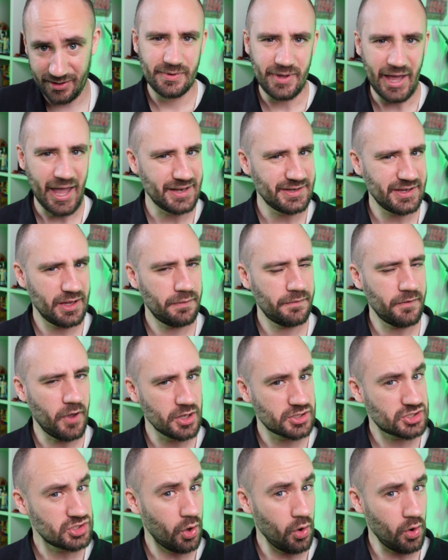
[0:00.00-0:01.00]
And if a
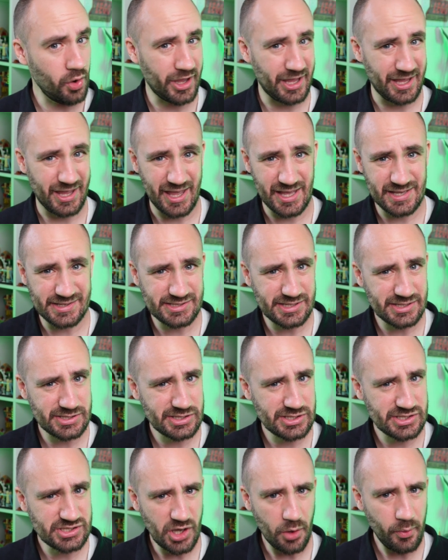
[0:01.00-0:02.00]
toy is
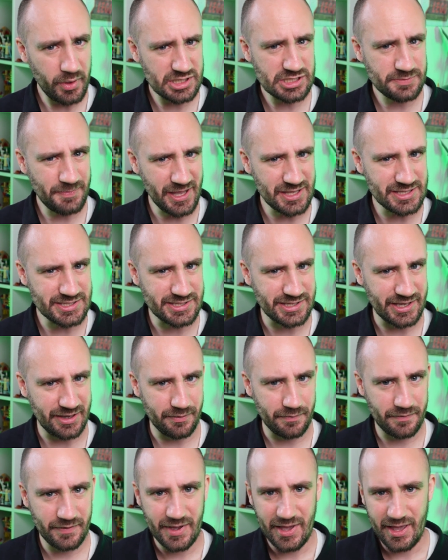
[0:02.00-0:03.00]
so
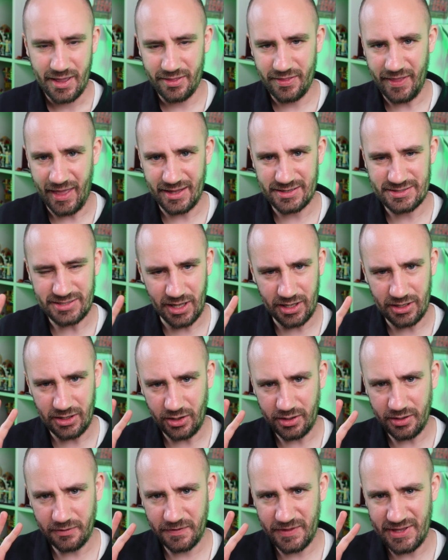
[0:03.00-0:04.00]
expensive that a
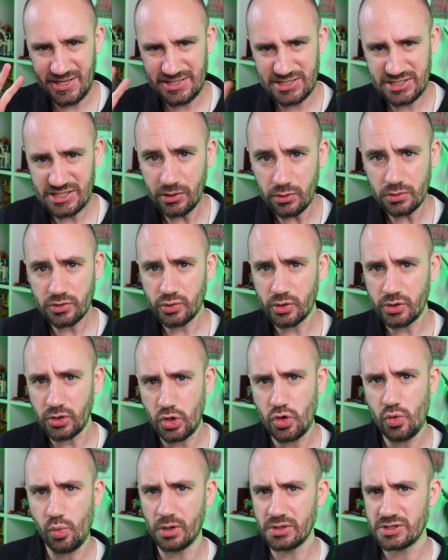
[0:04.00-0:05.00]
lot of the children
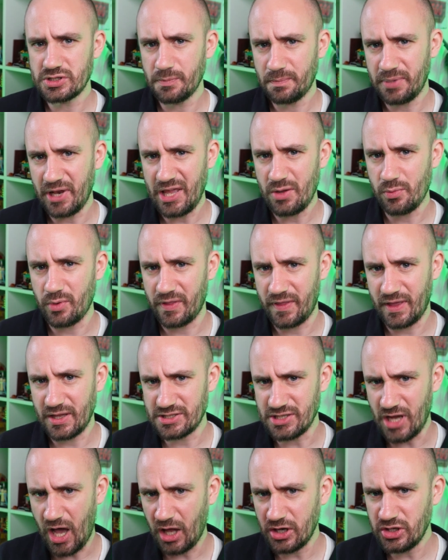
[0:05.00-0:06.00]
who want to play with
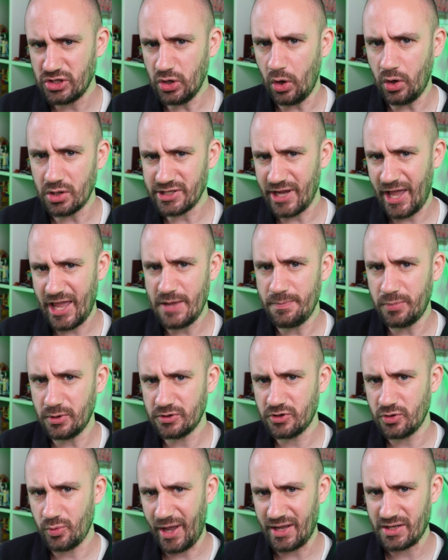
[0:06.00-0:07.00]
it are not able
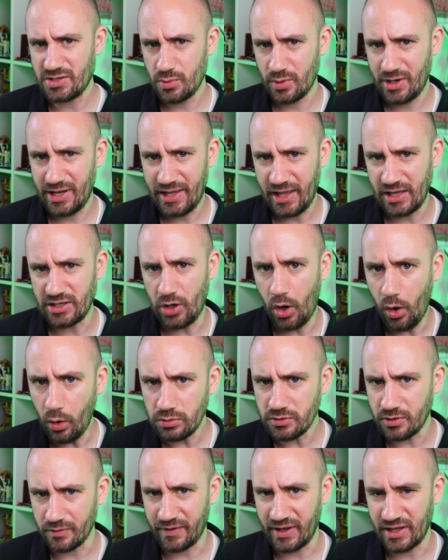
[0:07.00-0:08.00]
to actually get
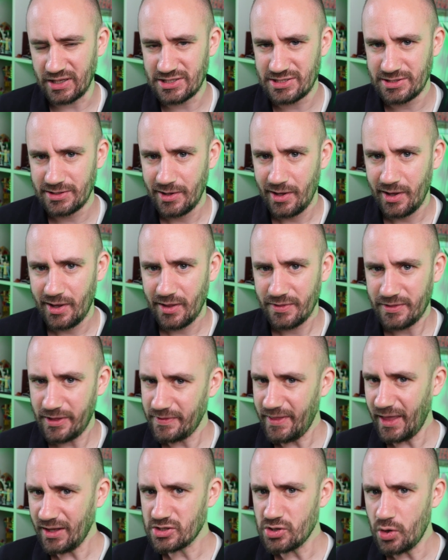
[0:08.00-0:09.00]
hold of it, then
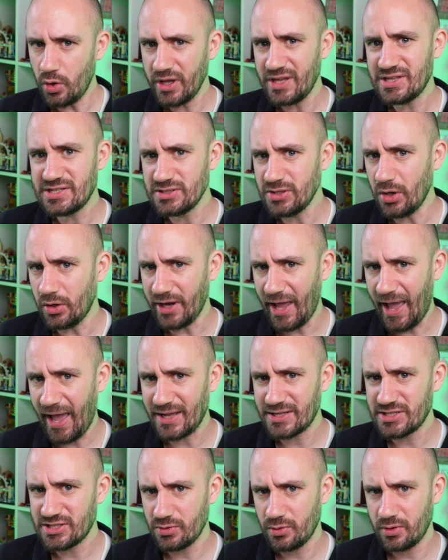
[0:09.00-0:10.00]
that toy is not
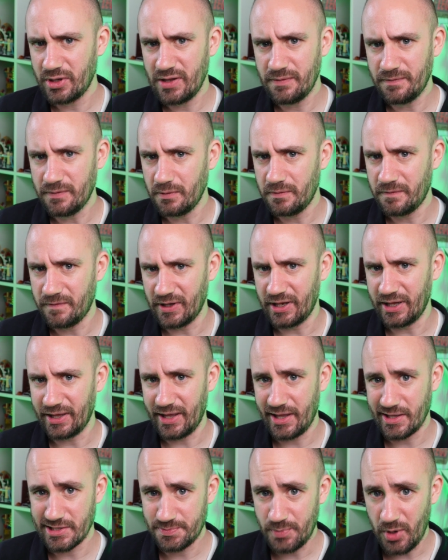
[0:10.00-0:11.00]
actually fulfilling
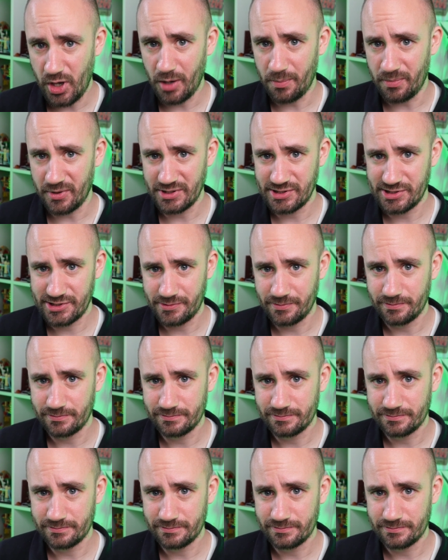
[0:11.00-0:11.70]
its purpose.